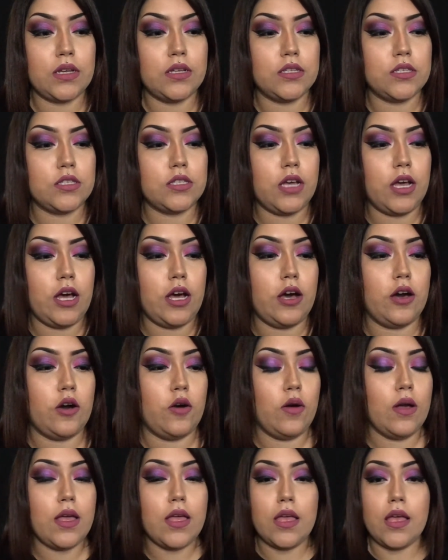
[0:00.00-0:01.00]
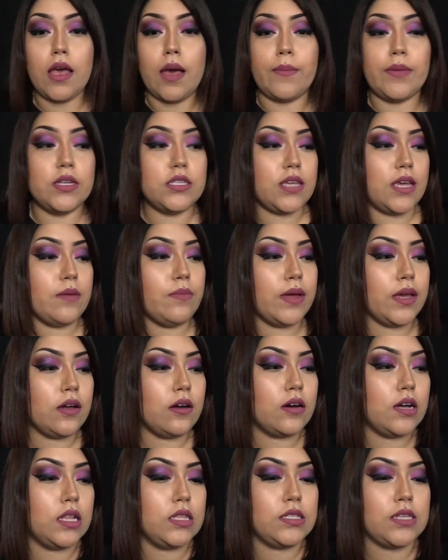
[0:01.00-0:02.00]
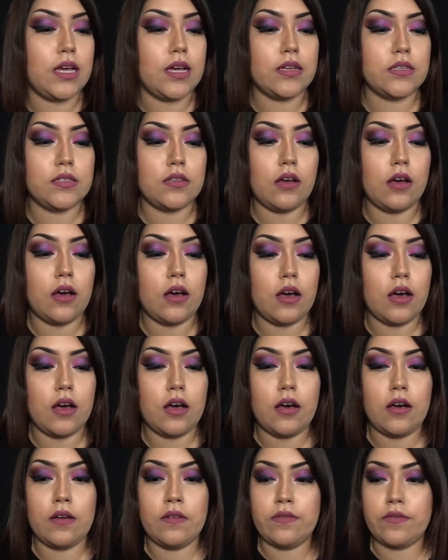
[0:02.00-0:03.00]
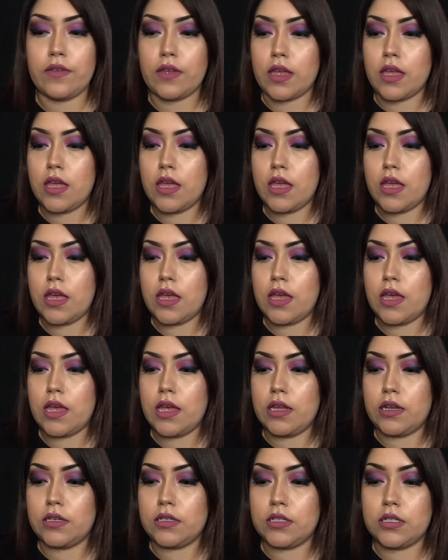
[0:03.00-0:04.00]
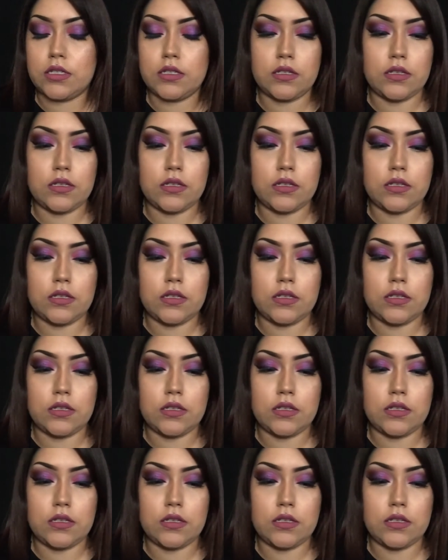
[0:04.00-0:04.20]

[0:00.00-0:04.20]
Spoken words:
So I'm gonna take my contacts off and